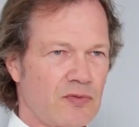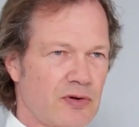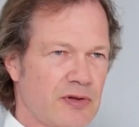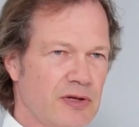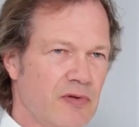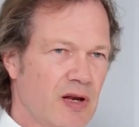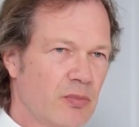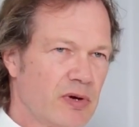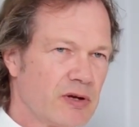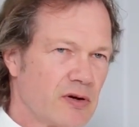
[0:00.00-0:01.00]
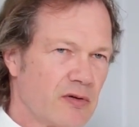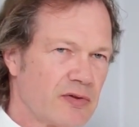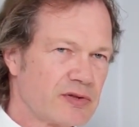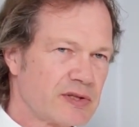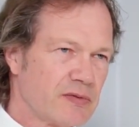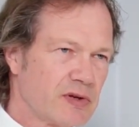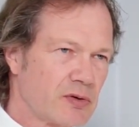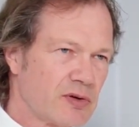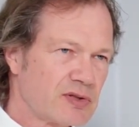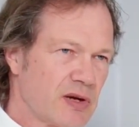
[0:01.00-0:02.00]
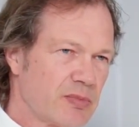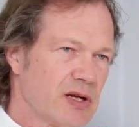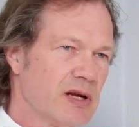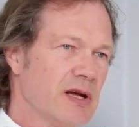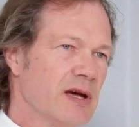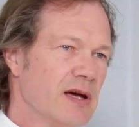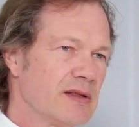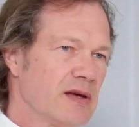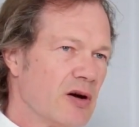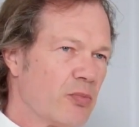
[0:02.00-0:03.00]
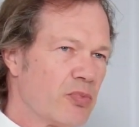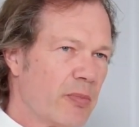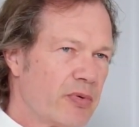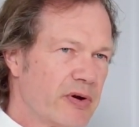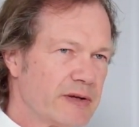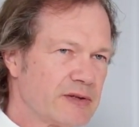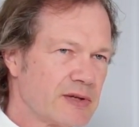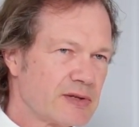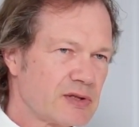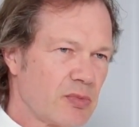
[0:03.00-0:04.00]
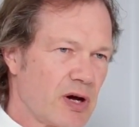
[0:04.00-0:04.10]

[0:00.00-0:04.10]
for the development of the safety concept and the appropriate system